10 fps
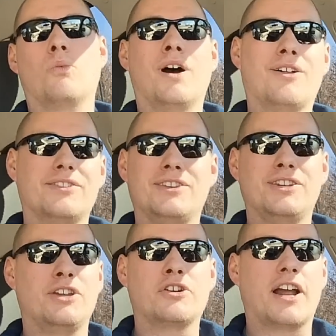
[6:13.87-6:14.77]
Well,
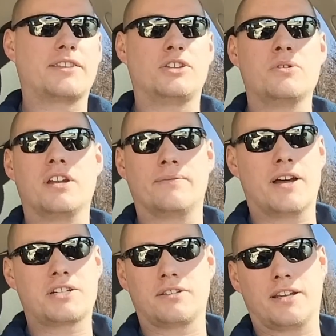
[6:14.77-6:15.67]
you're going to have to do it
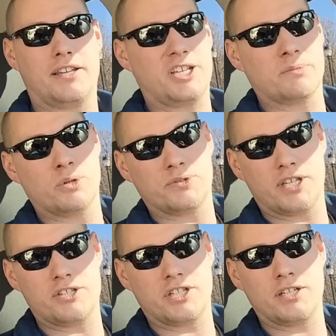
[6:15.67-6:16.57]
eventually on an EcoBoost
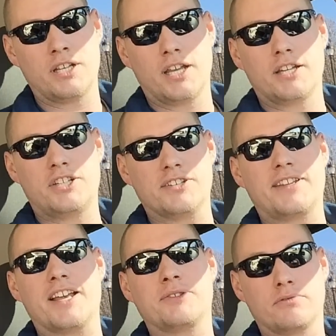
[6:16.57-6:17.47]
engine,
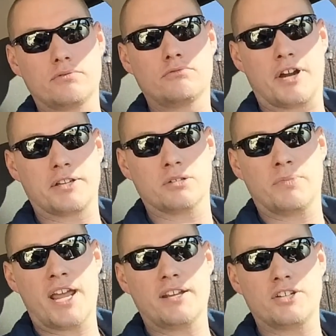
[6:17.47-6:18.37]
just as regular
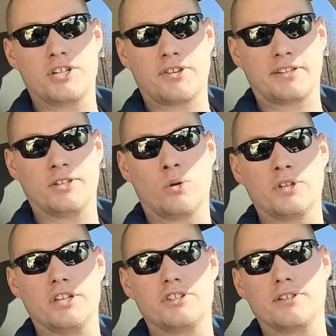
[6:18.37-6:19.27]
maintenance, just like the
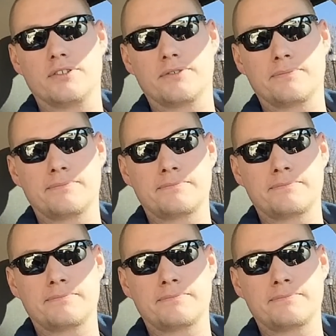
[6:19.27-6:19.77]
old engines.